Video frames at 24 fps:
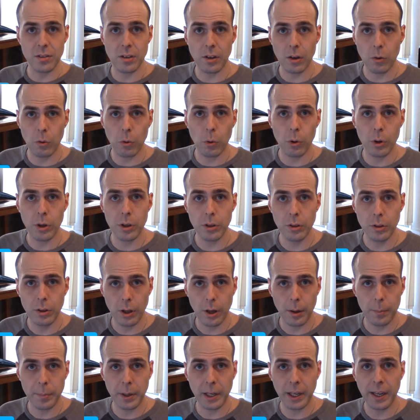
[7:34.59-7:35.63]
the coil
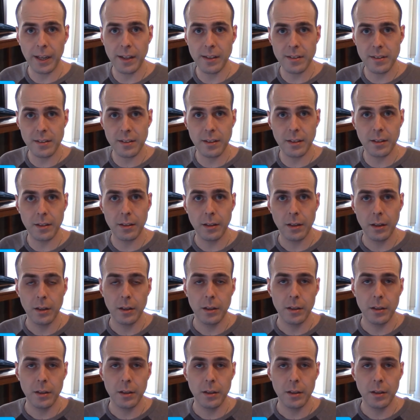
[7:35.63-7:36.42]
up against it